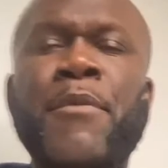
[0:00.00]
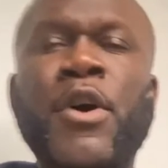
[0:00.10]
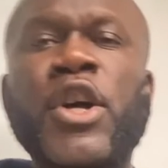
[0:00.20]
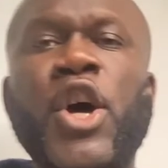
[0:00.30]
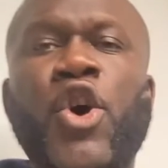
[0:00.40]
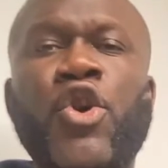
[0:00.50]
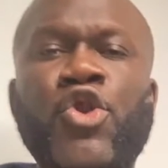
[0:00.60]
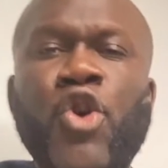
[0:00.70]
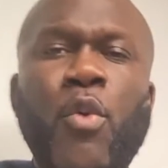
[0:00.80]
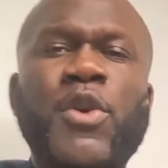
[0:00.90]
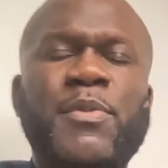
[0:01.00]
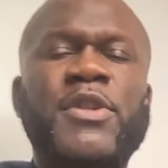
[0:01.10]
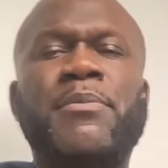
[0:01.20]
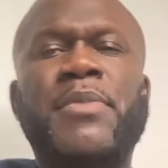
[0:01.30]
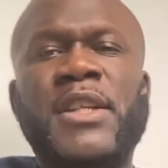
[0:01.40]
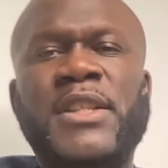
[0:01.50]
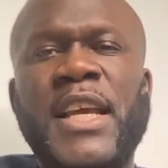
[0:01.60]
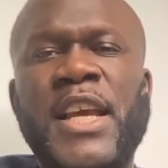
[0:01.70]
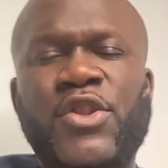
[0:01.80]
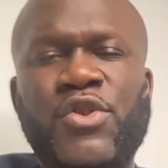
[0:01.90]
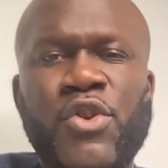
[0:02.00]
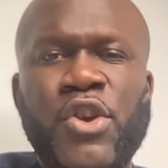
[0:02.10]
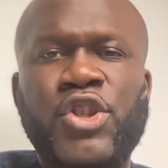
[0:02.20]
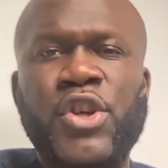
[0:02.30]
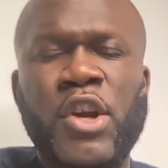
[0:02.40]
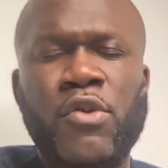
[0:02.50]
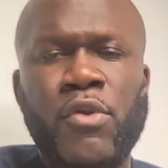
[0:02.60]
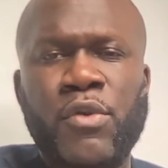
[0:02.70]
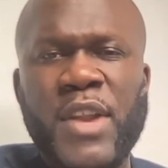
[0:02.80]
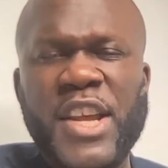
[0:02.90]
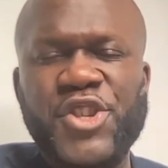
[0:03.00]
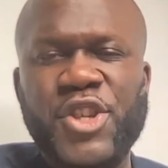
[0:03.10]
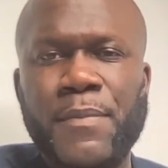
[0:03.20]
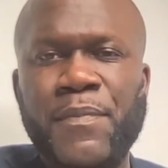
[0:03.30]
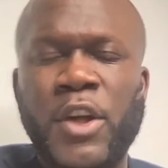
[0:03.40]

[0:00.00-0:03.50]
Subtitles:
but your responsibility is to nurture and grow the relationship.